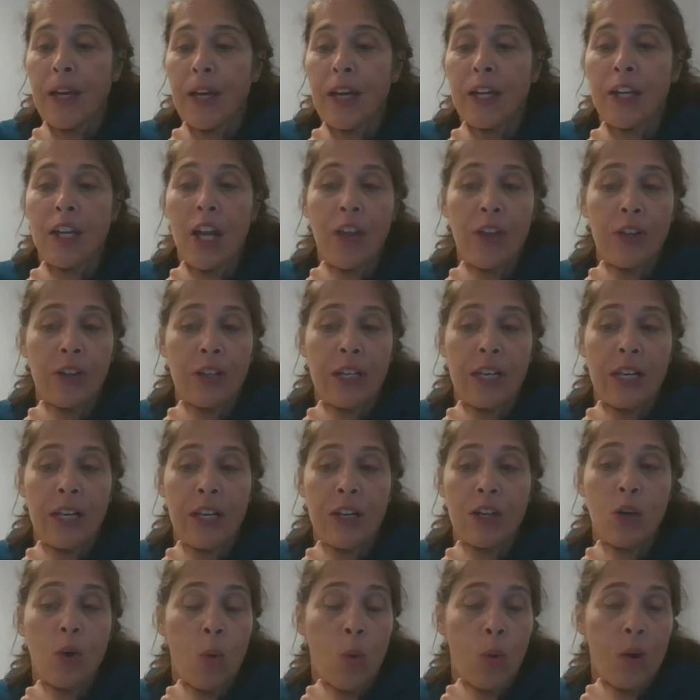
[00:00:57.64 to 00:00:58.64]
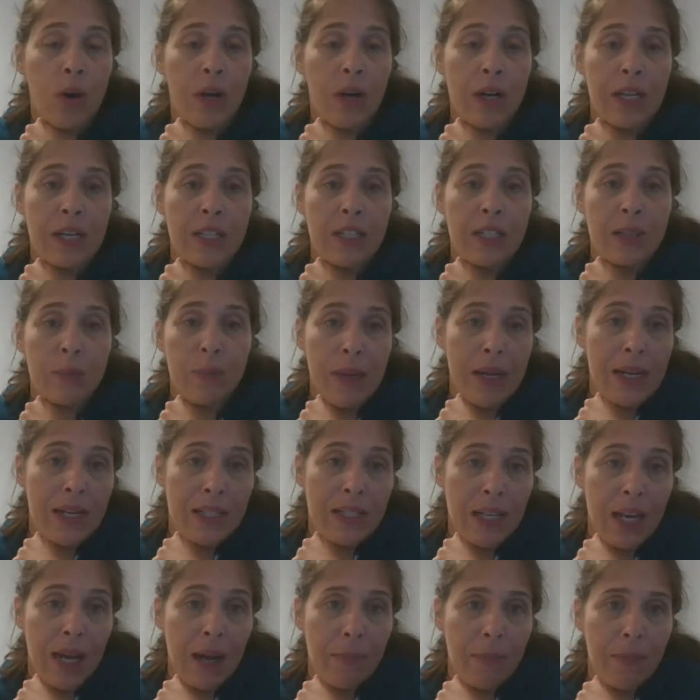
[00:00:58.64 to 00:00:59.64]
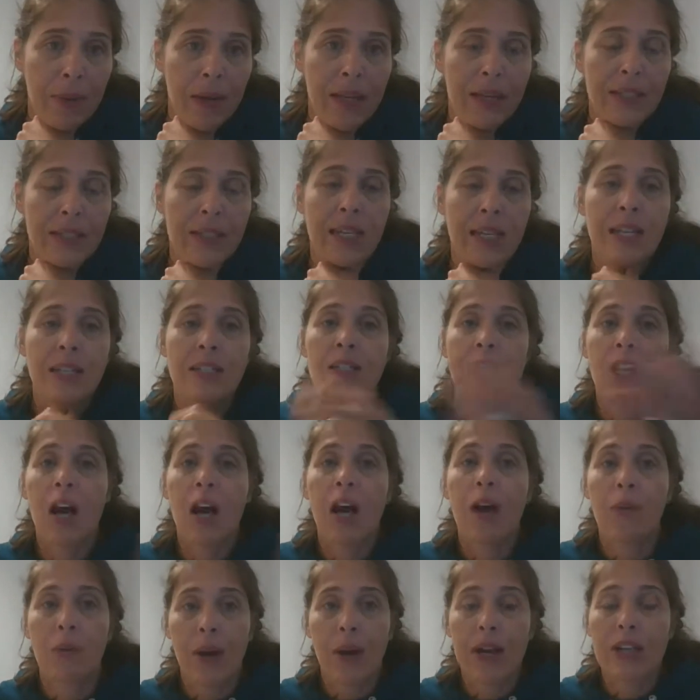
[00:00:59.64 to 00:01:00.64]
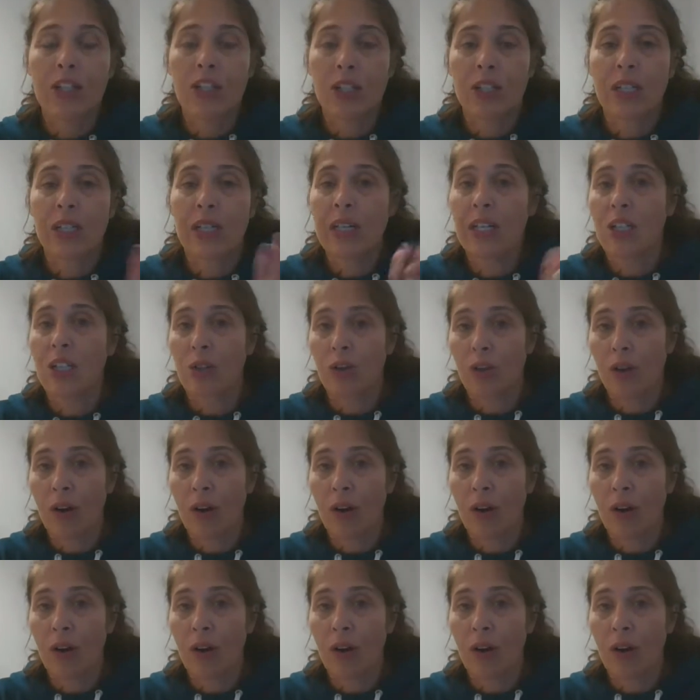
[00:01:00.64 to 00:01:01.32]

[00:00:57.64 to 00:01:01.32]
another kid, Gordy, speaks up and says, no, actually, he's